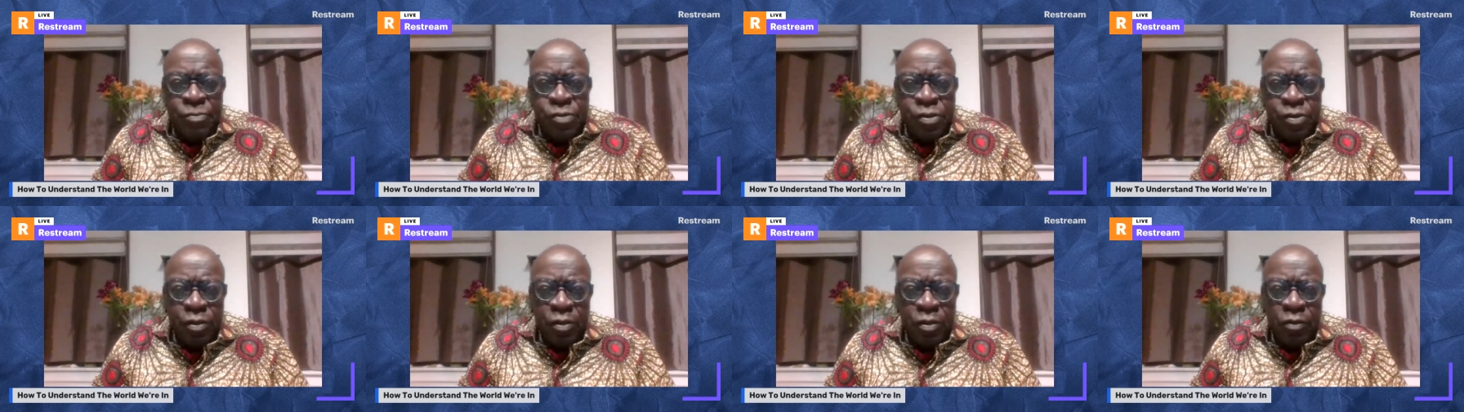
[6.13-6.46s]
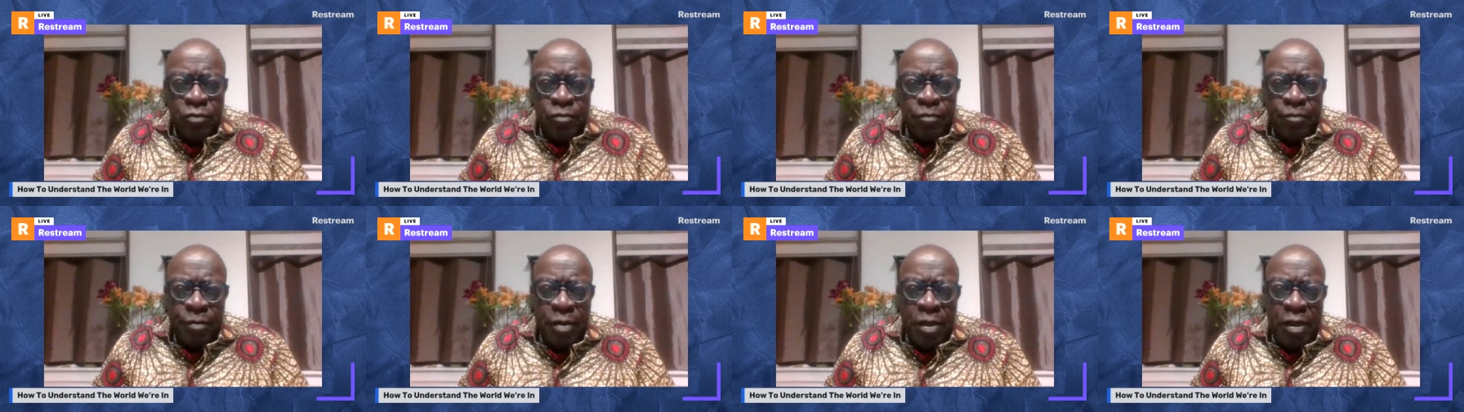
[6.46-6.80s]

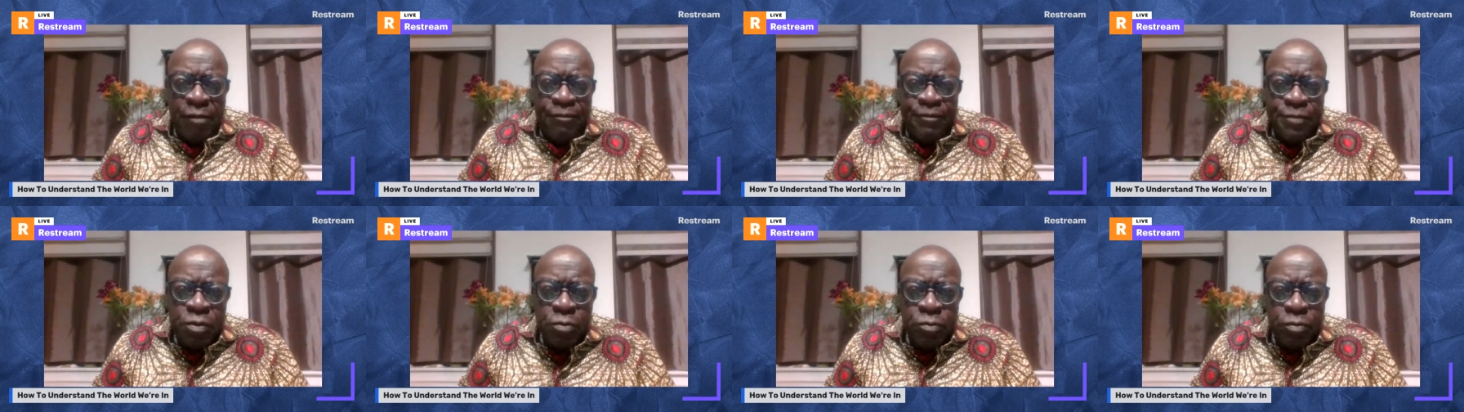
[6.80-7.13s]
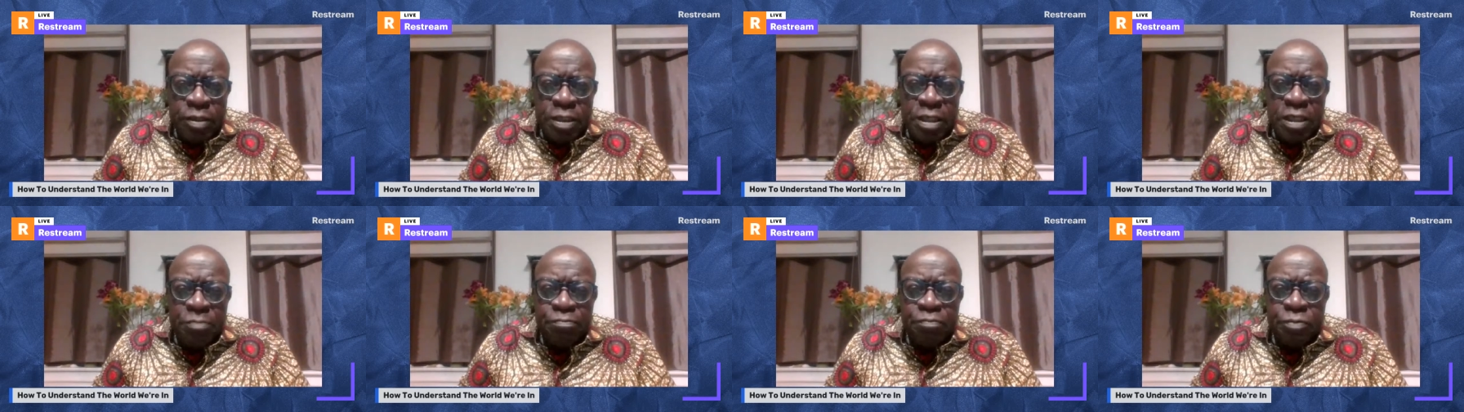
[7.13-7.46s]
If you
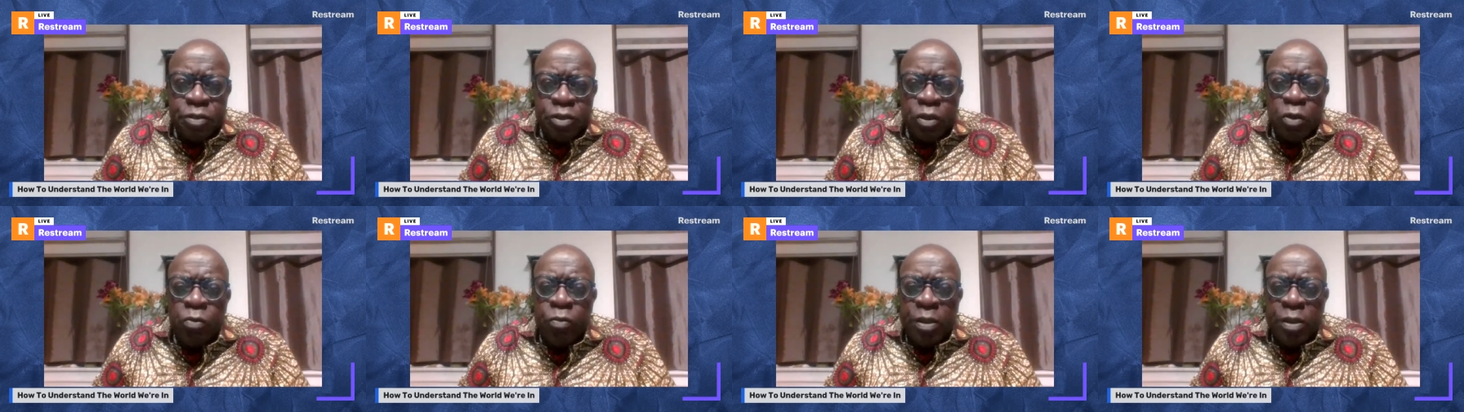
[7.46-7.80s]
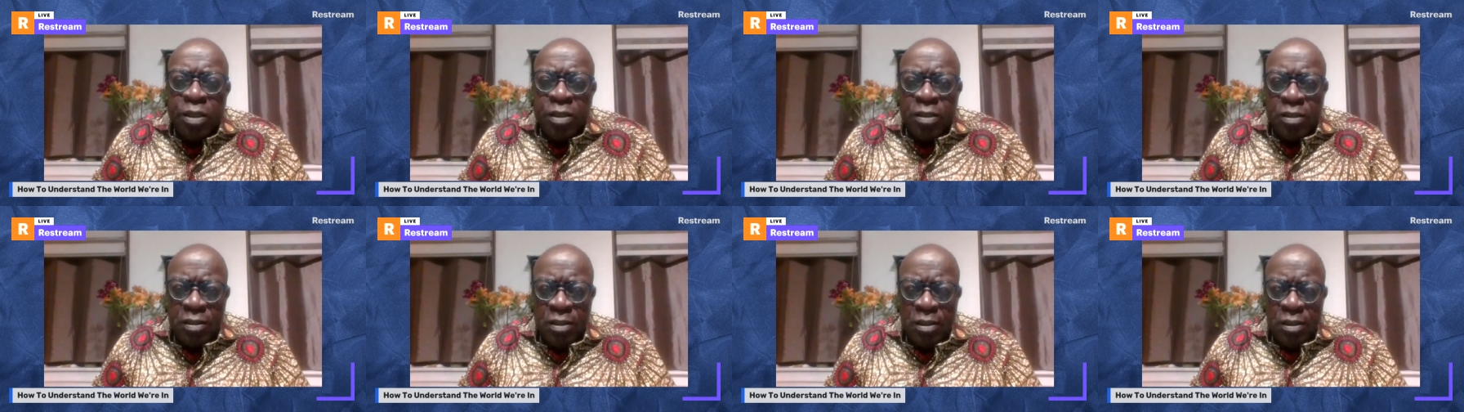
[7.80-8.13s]
keep
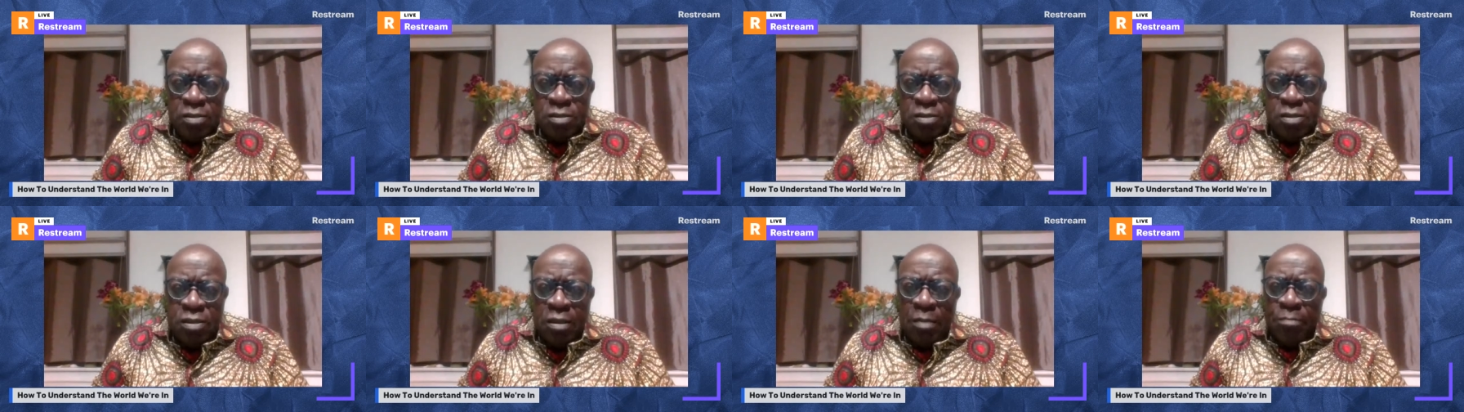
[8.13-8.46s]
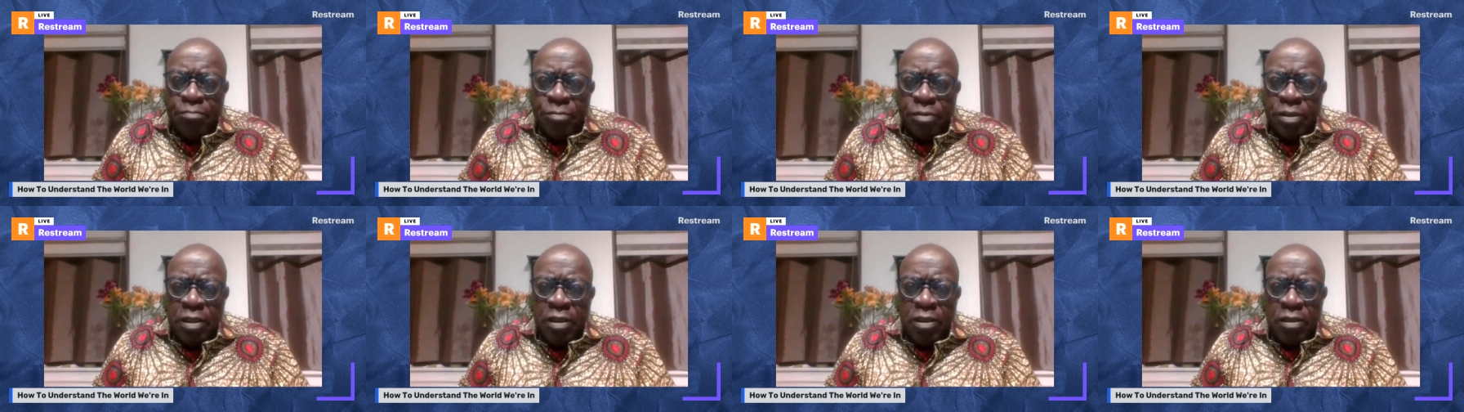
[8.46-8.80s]
doing
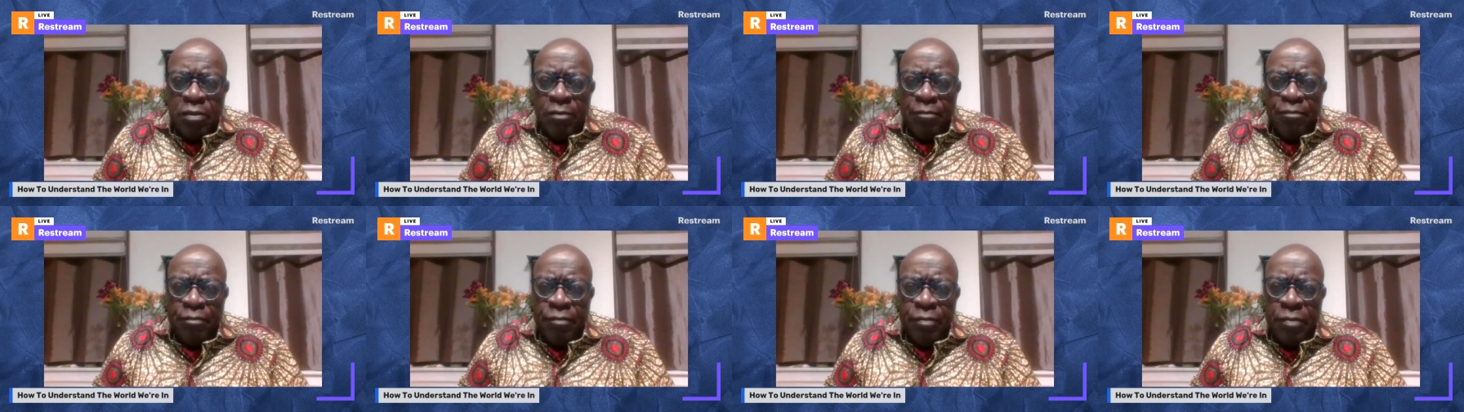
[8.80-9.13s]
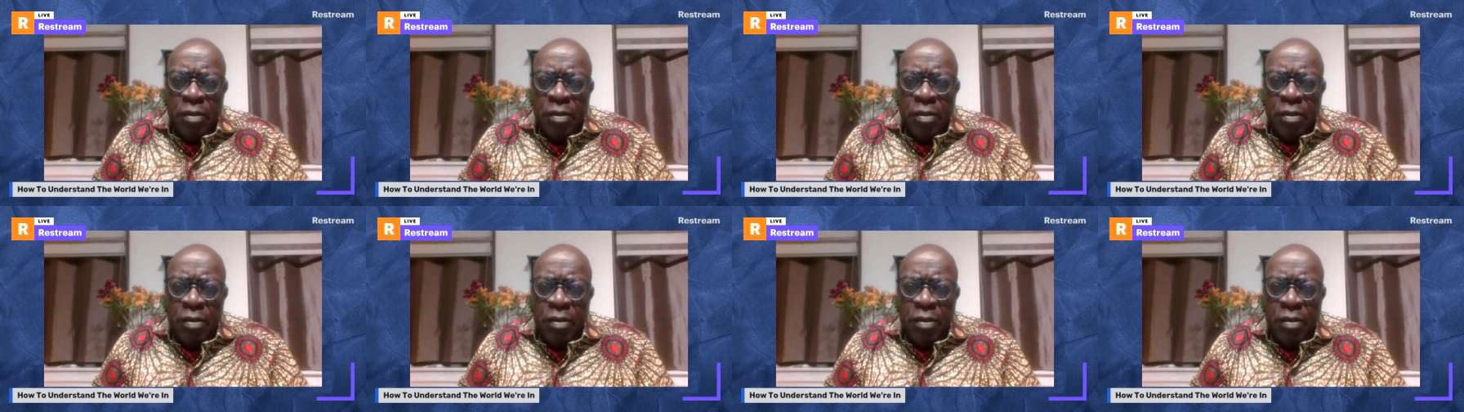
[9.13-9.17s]
something